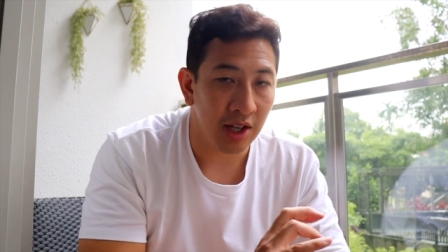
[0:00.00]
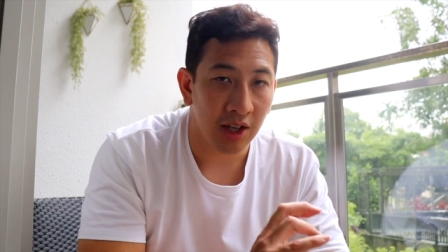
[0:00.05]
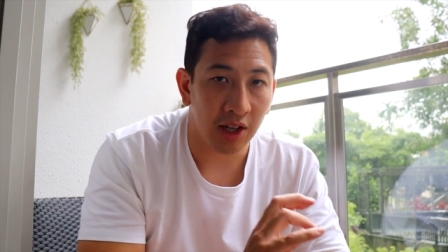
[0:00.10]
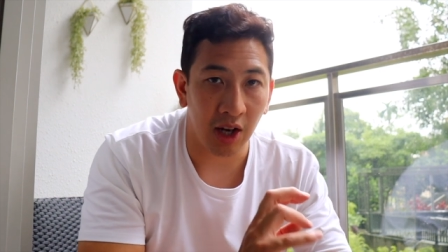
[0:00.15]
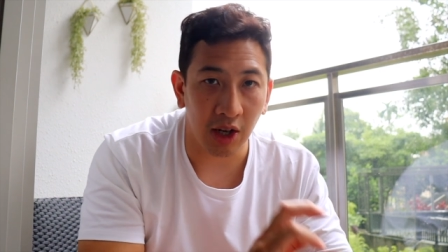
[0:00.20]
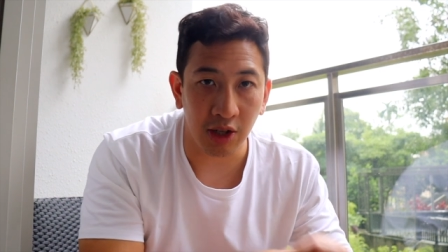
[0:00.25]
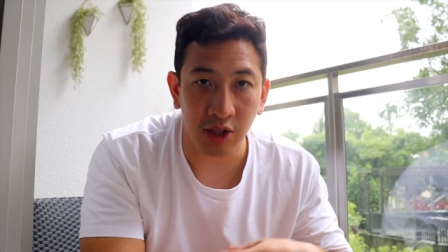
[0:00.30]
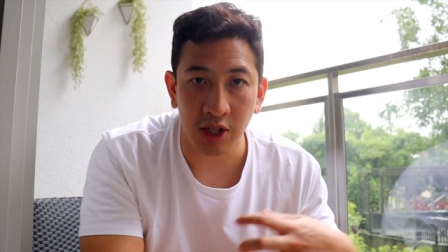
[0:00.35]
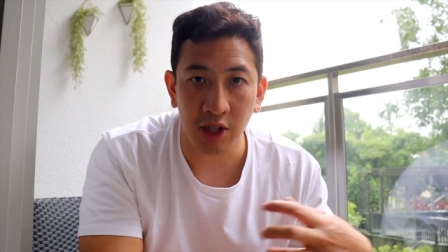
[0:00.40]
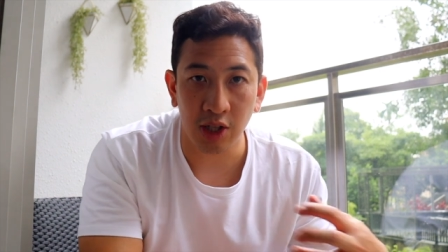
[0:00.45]

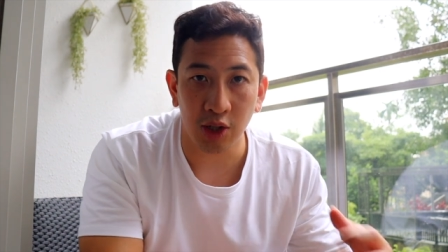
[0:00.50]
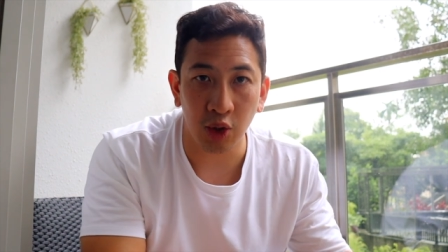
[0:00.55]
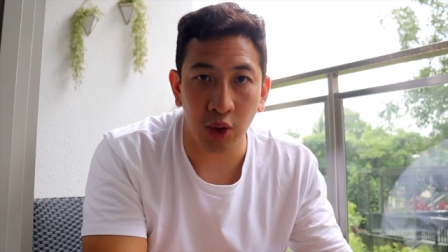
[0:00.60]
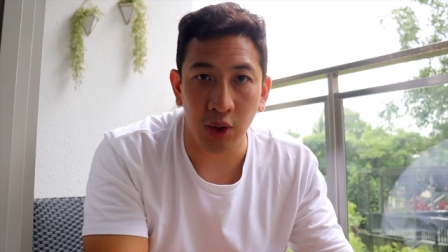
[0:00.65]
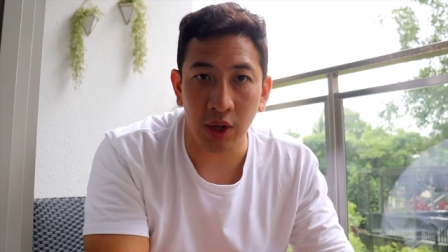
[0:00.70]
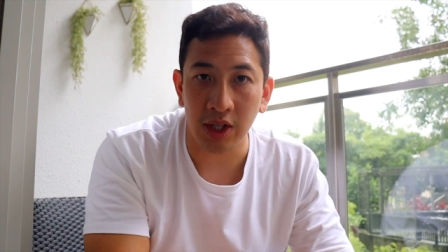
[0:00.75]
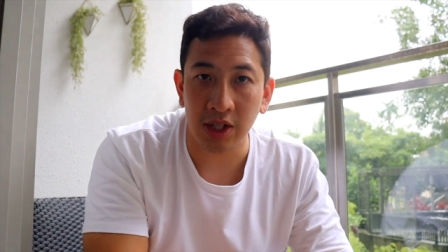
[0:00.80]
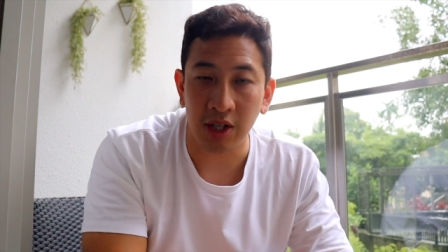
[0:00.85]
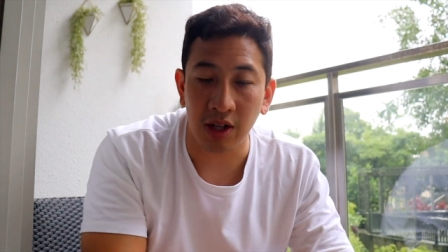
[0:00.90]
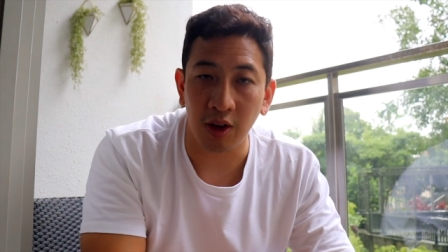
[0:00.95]
Go to the
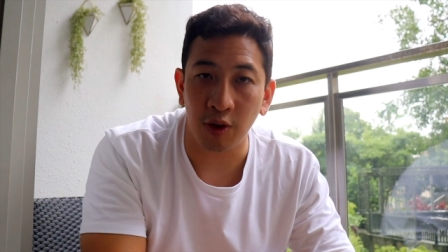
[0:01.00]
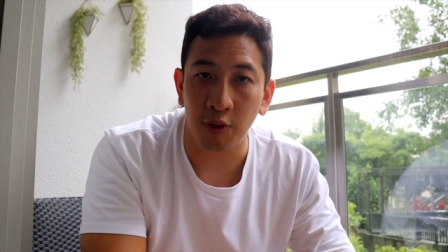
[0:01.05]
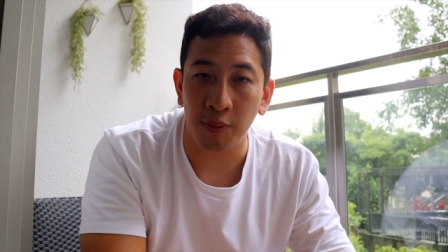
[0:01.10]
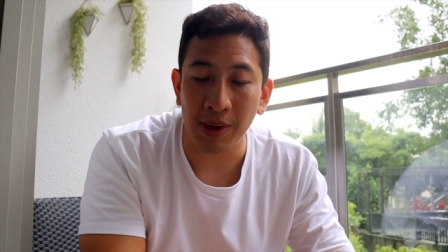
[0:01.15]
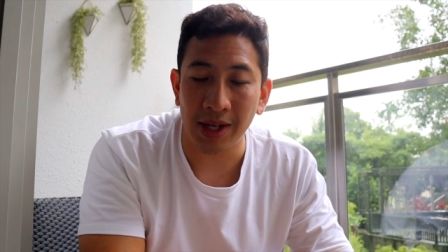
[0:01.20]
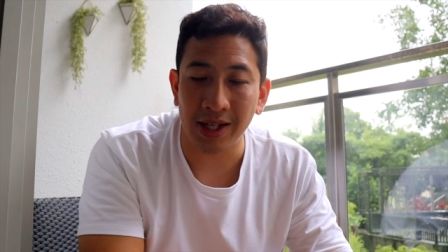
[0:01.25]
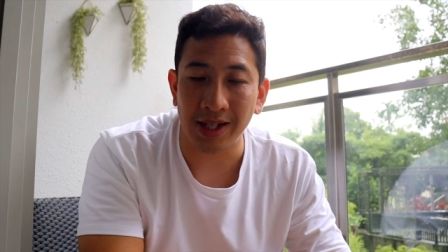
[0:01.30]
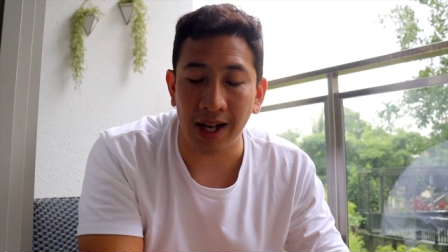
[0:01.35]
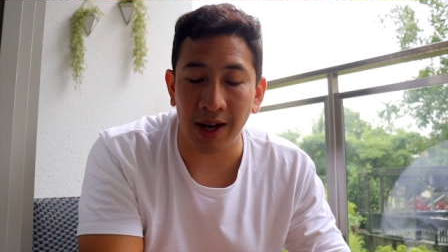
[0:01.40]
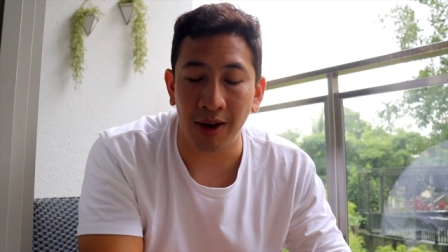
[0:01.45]
toys that you've
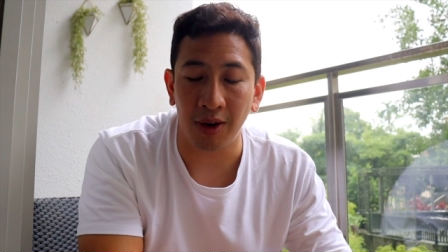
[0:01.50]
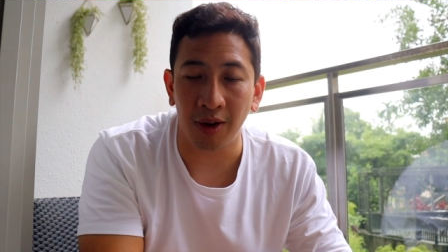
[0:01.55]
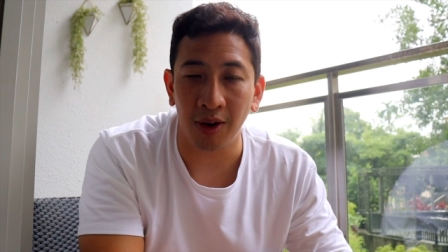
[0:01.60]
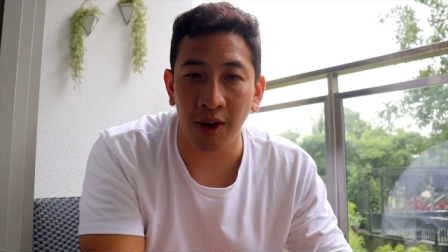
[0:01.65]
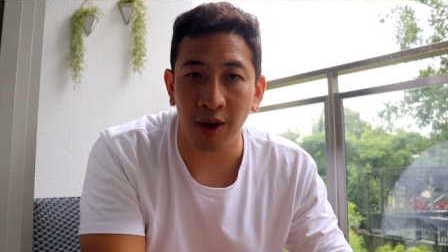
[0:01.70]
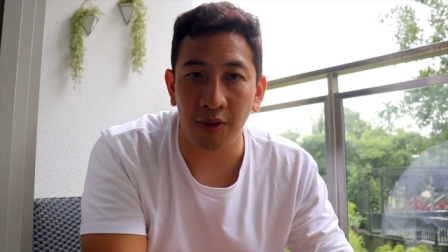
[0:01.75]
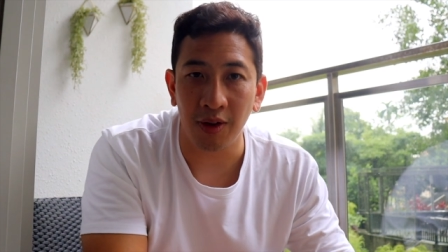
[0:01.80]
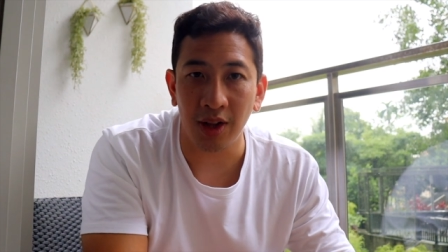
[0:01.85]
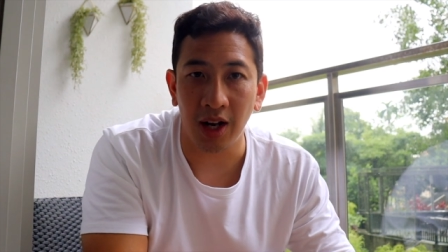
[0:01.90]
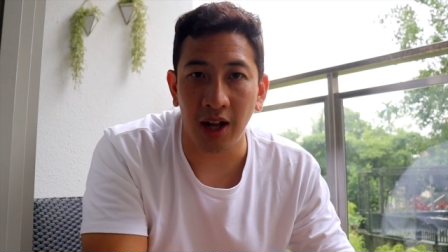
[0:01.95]
missed out on
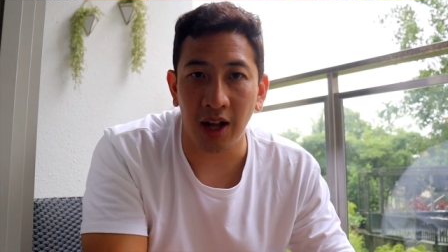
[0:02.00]
over the